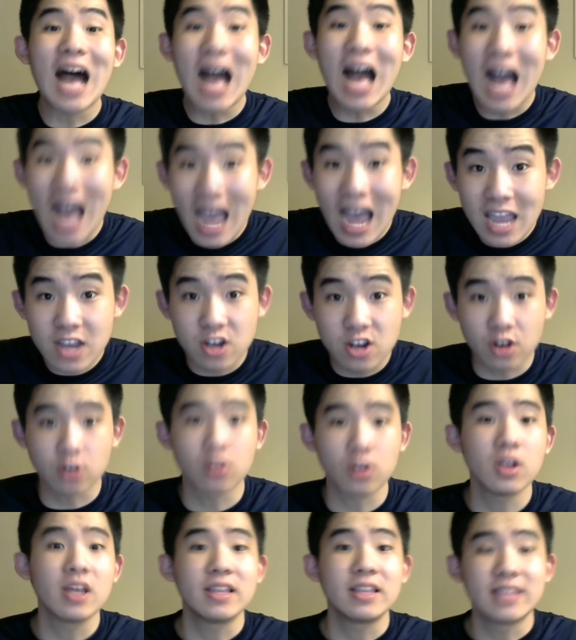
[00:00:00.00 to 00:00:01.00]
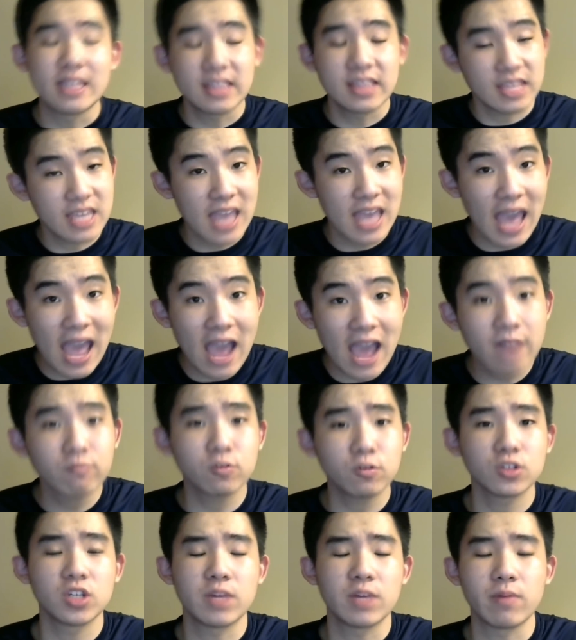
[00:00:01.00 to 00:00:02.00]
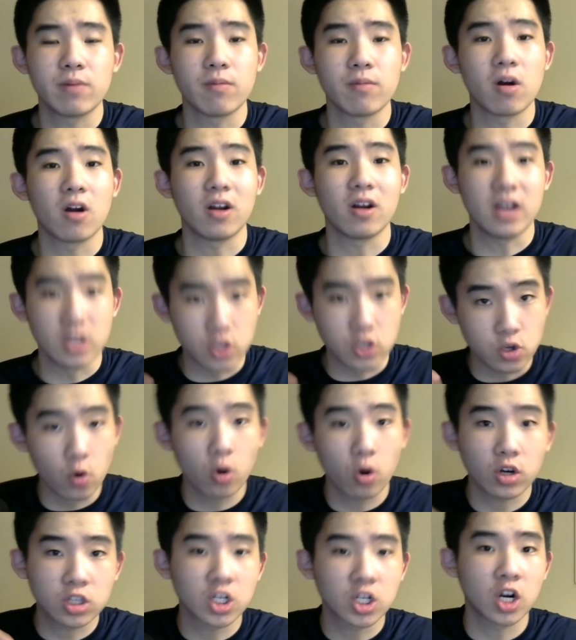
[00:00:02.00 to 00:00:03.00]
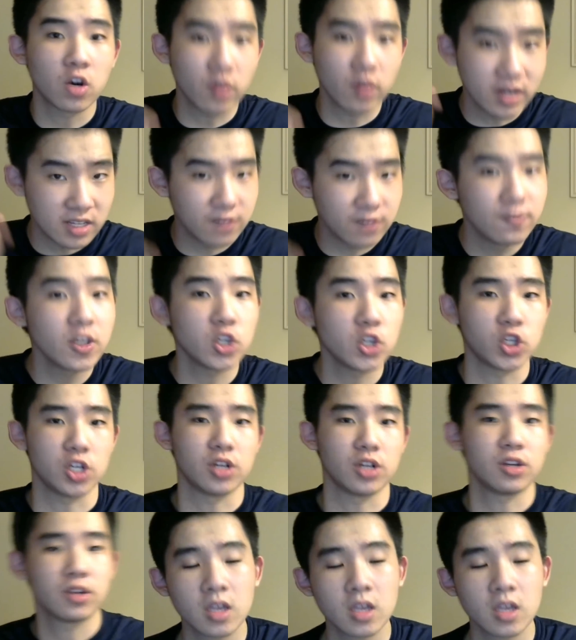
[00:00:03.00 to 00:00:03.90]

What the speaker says: higher than the average MMR in your current division.